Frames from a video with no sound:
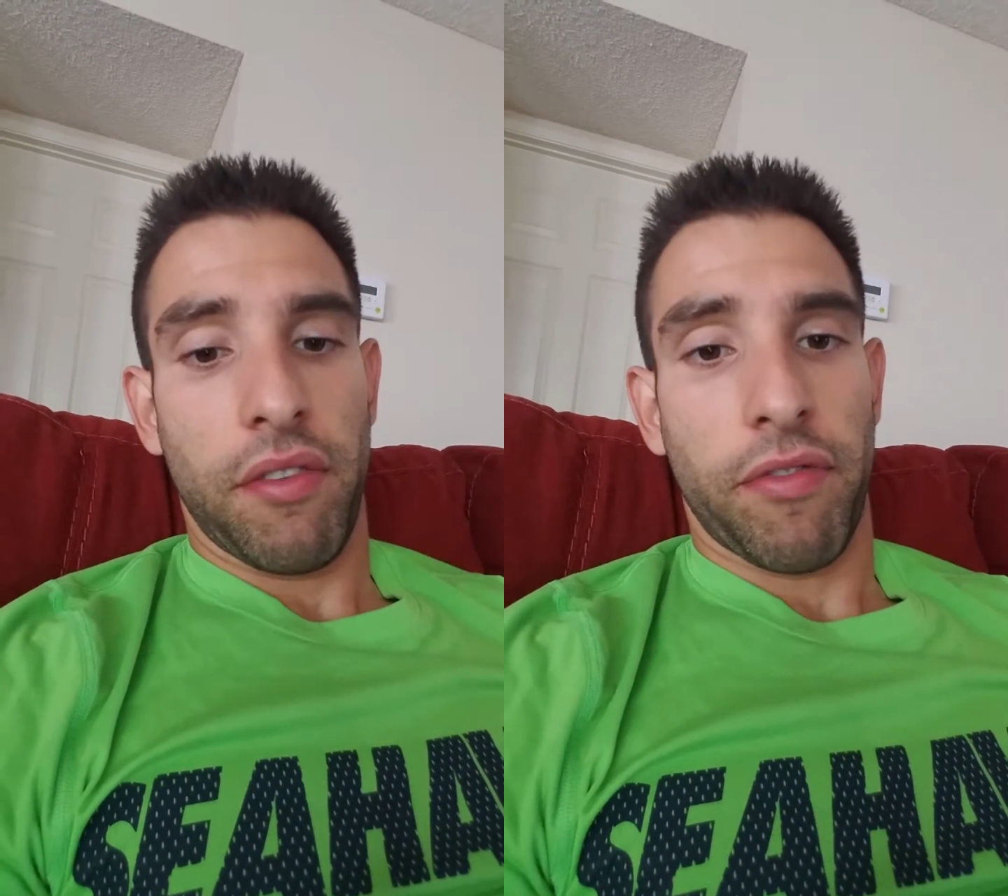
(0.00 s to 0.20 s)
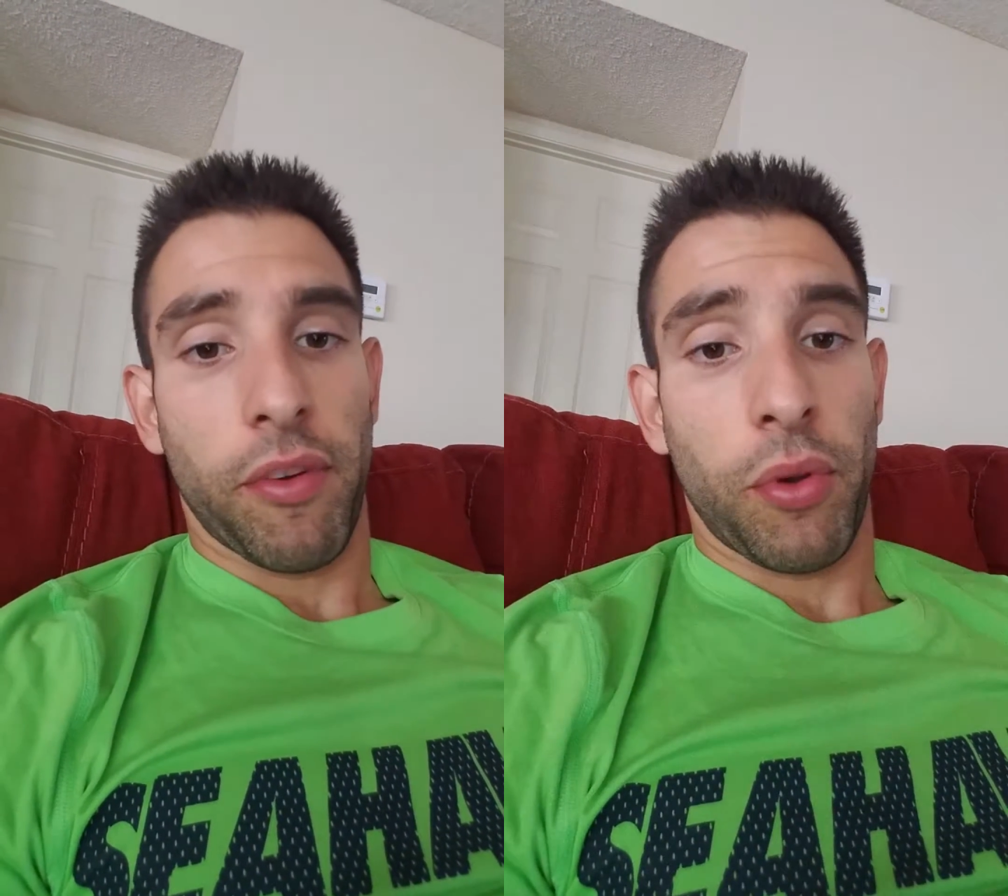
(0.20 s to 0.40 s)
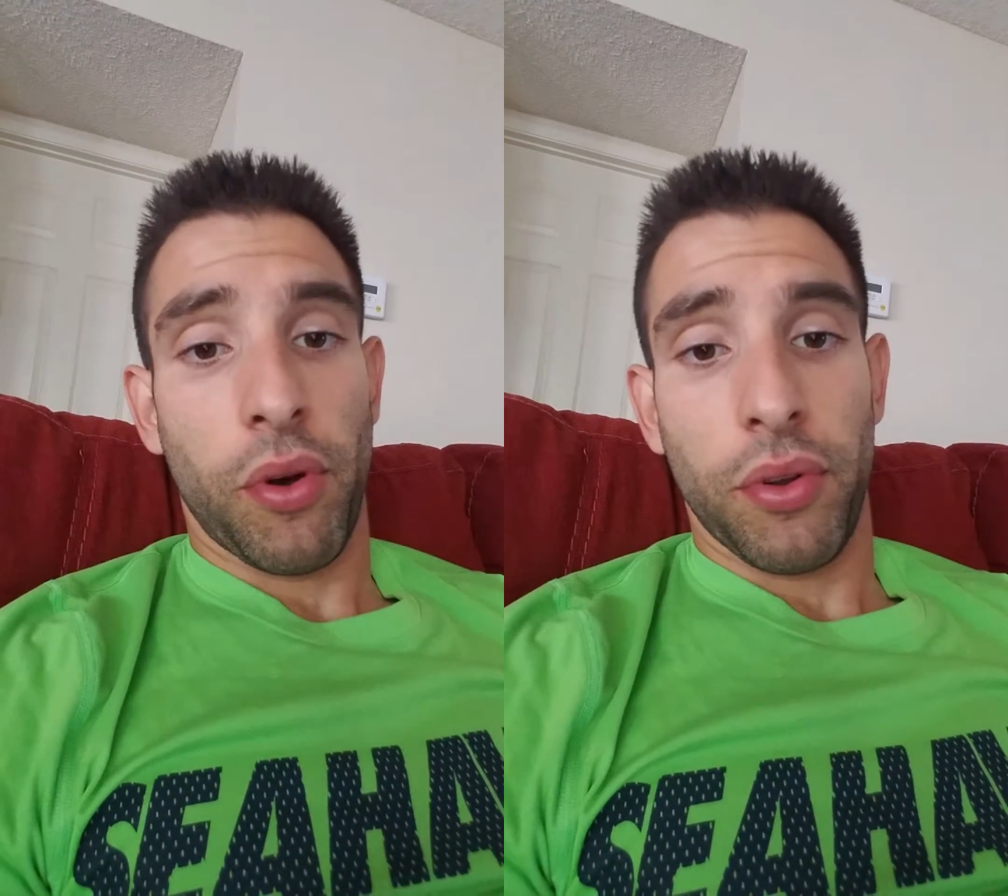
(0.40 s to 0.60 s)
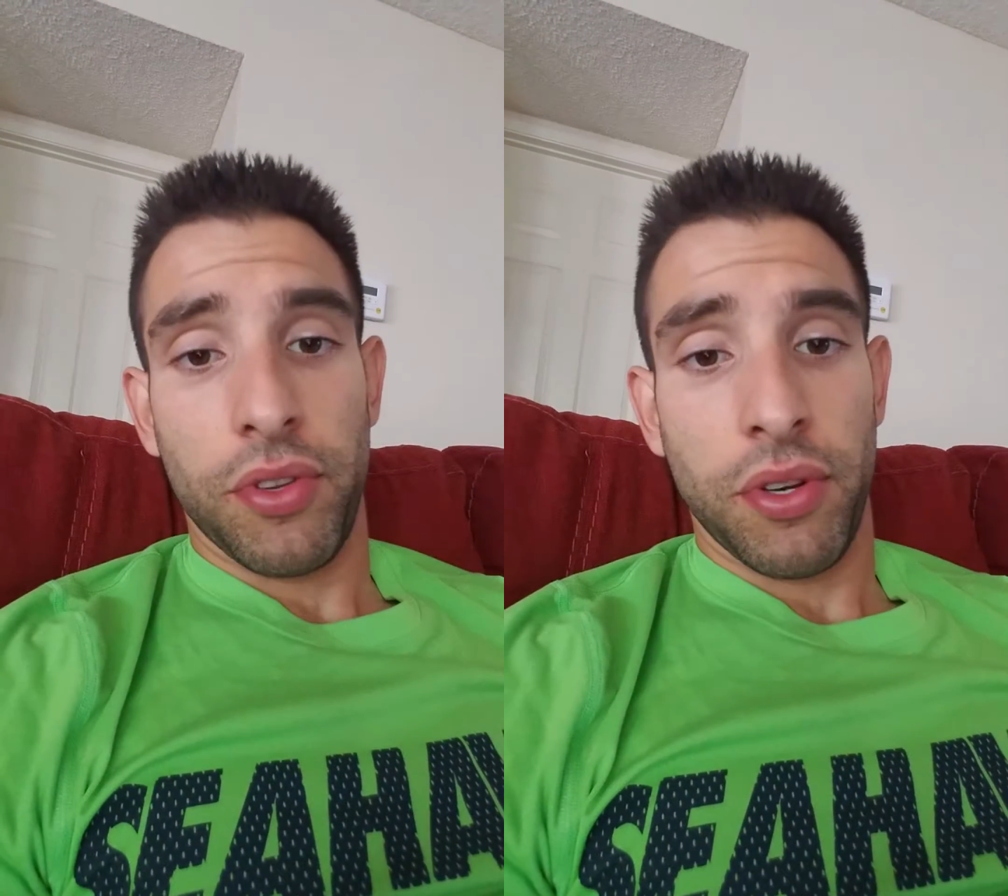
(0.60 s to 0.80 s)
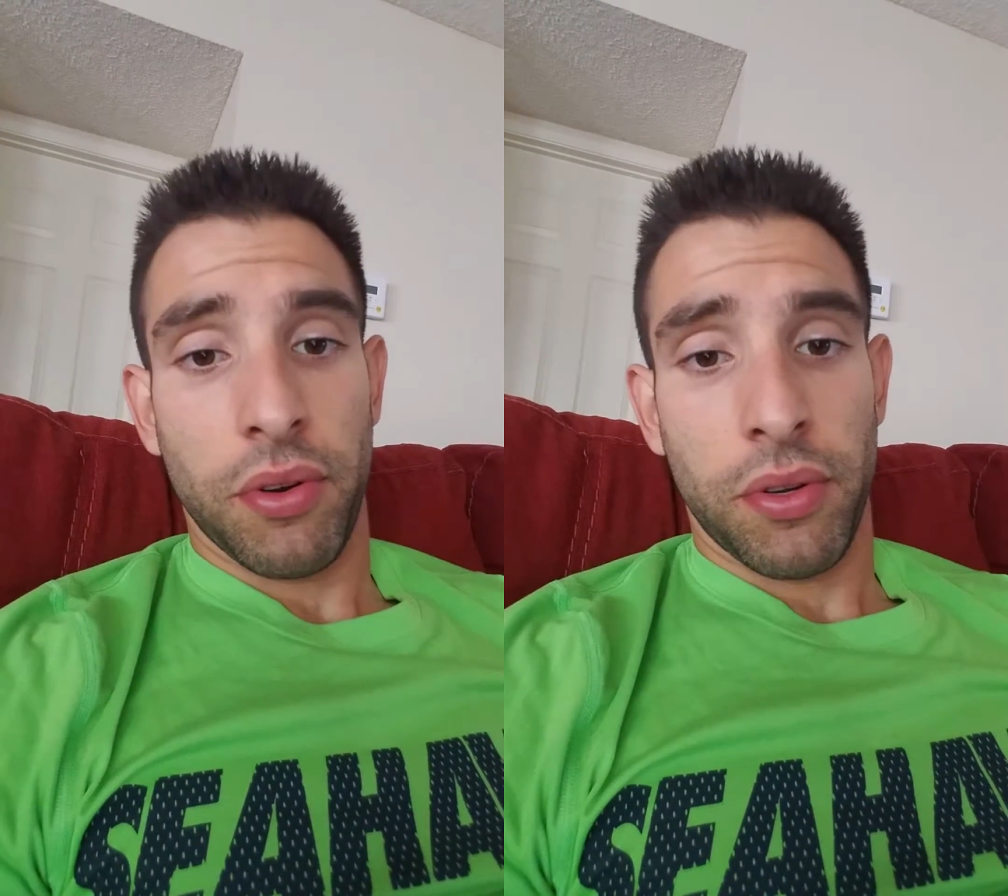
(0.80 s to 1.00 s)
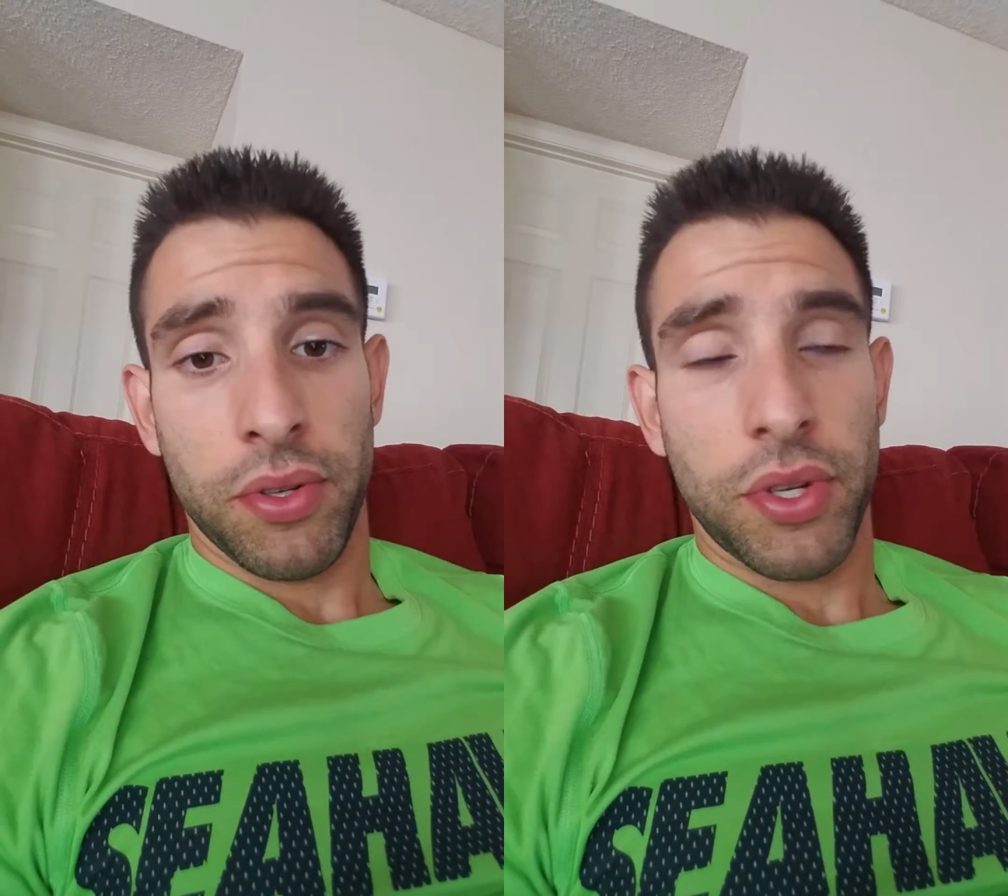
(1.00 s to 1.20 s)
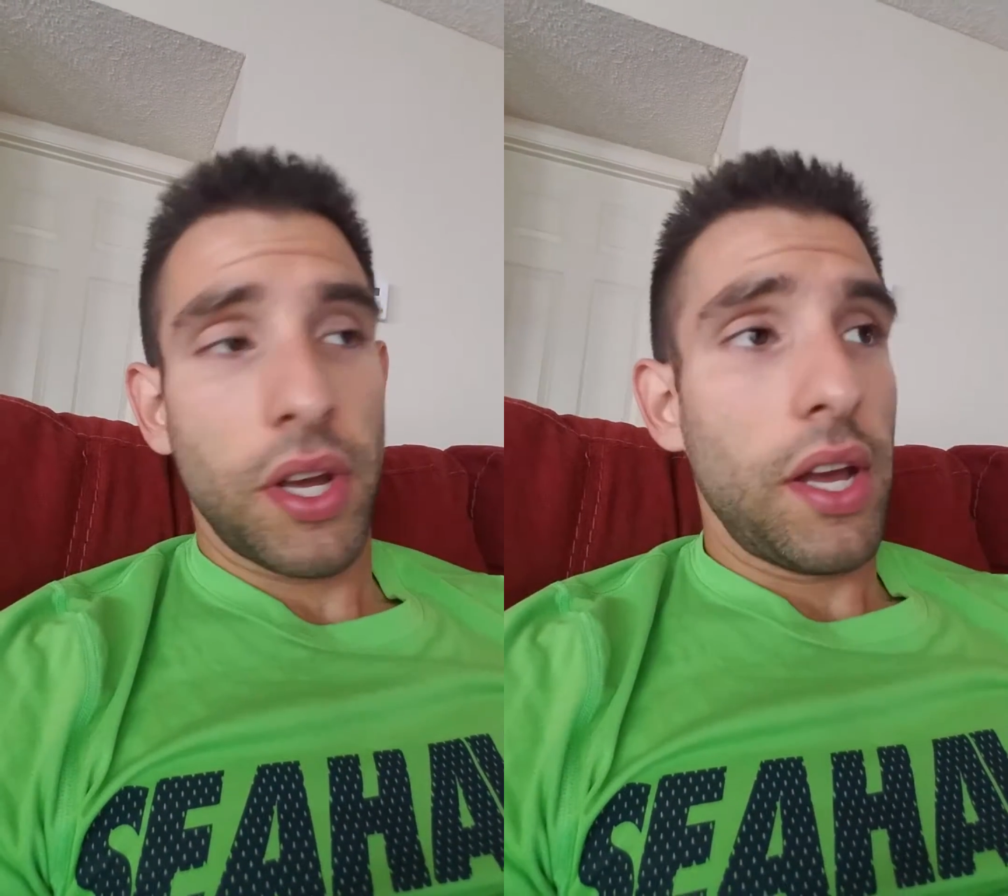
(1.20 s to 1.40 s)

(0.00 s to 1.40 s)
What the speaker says: from golden doodles